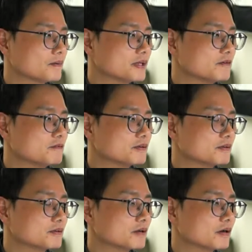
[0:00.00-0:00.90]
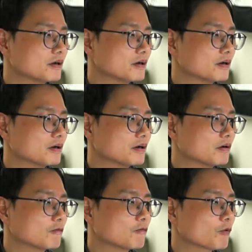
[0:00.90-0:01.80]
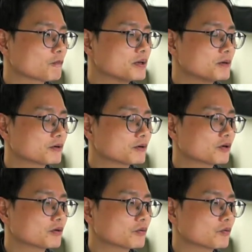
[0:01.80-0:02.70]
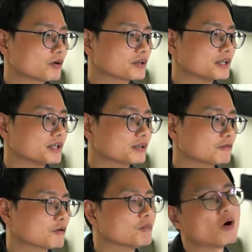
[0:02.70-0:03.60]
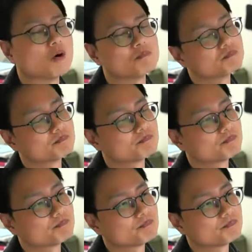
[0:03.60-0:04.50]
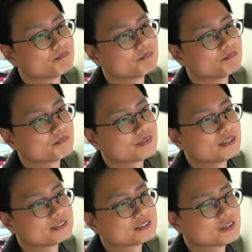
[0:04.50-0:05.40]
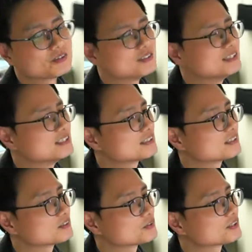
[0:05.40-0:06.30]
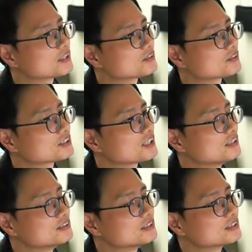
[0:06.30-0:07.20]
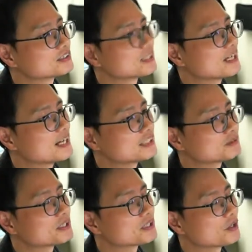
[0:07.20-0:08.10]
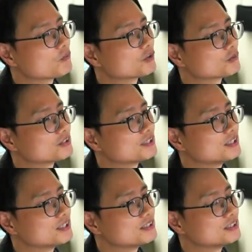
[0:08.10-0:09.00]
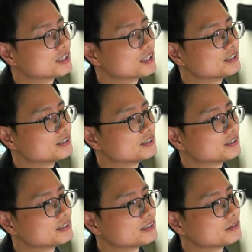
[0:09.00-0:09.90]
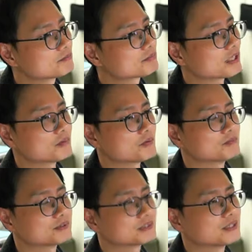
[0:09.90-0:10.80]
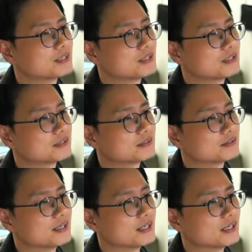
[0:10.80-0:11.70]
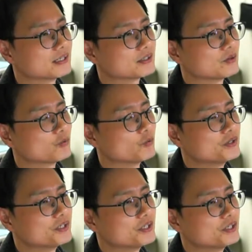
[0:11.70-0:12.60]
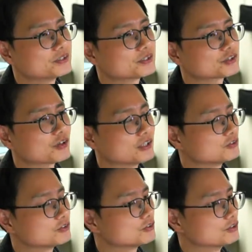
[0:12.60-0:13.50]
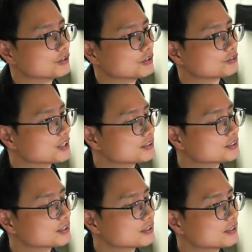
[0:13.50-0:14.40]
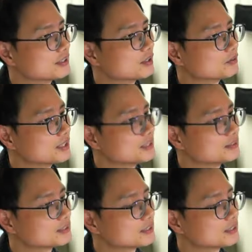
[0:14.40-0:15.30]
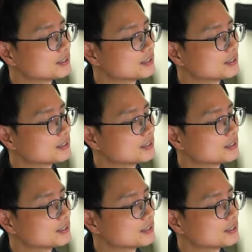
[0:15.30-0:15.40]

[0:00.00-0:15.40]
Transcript: even for people working from home? So these societal challenges has become one of the design problems that we try to address nowadays.